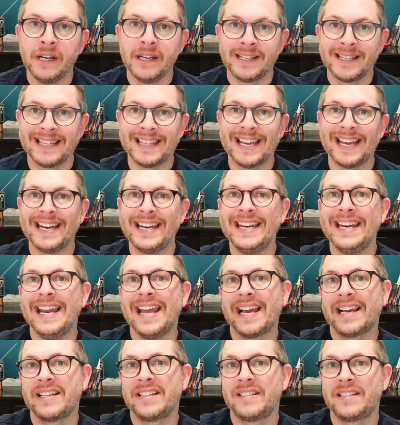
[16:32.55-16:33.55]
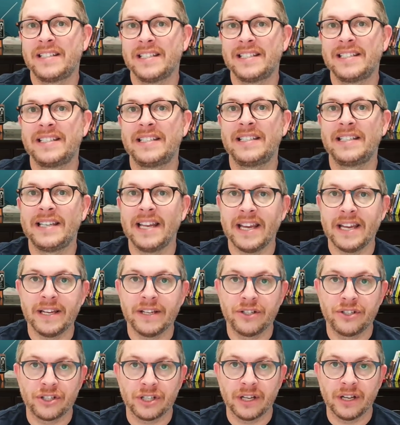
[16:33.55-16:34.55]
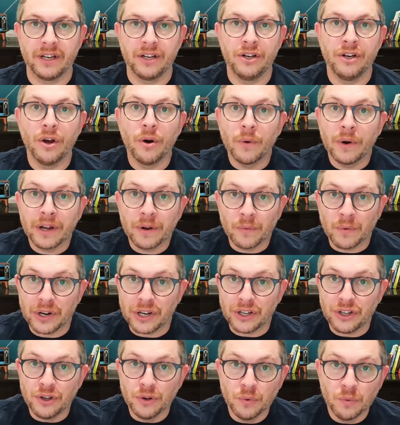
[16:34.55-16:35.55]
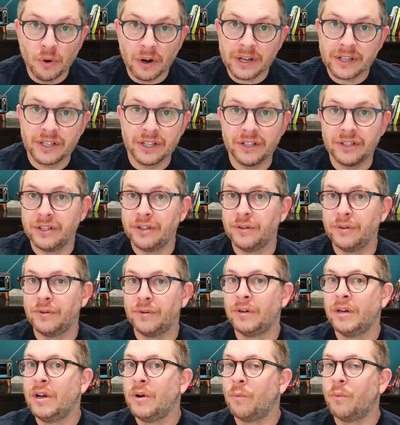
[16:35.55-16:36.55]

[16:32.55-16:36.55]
to that next stage in knowing what you want to do,